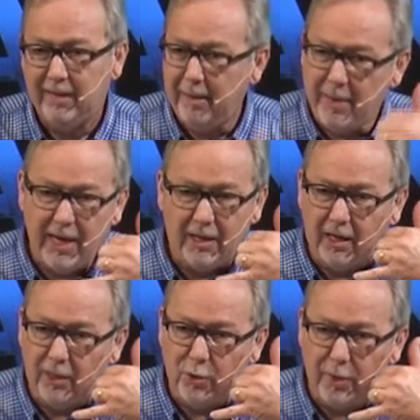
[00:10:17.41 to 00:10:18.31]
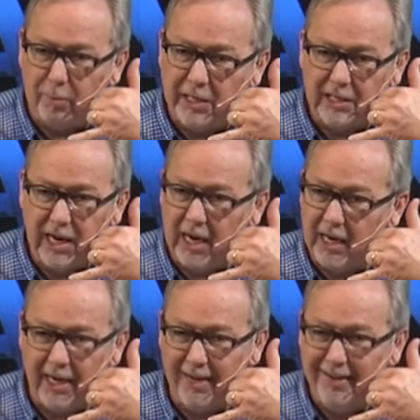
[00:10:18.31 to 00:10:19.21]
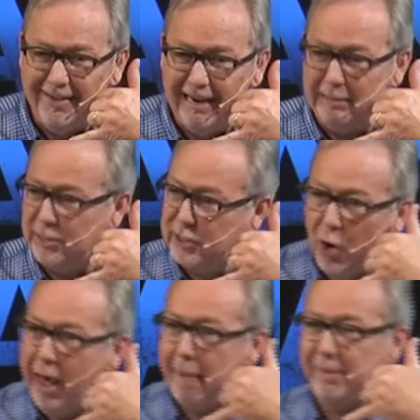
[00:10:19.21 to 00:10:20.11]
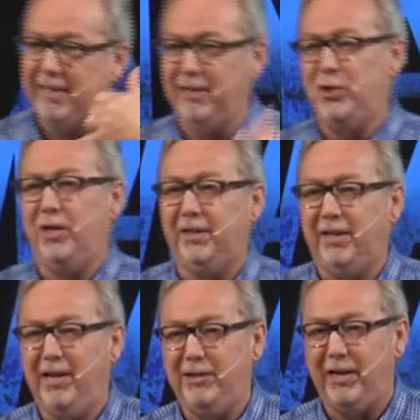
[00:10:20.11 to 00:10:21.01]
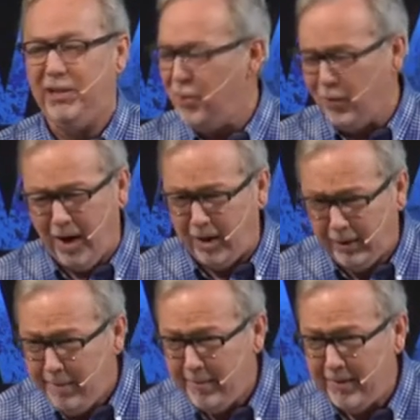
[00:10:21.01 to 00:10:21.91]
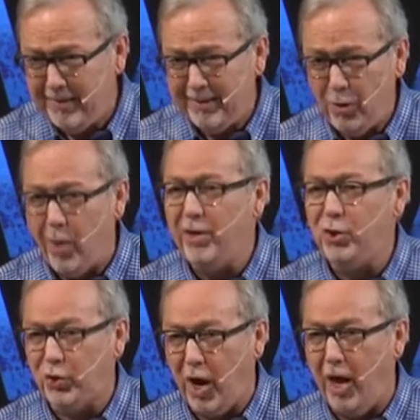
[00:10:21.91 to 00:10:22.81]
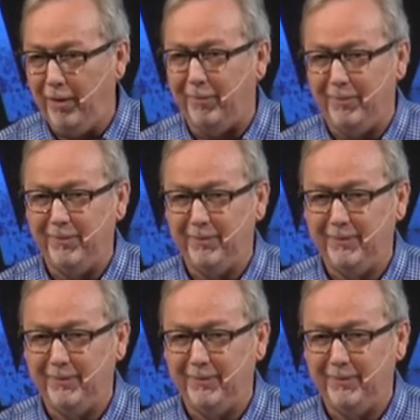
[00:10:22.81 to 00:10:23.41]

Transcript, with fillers: Amen. Hallelujah. Praise God. I am so happy that you got the contract. You don't call him. Why don't you call him?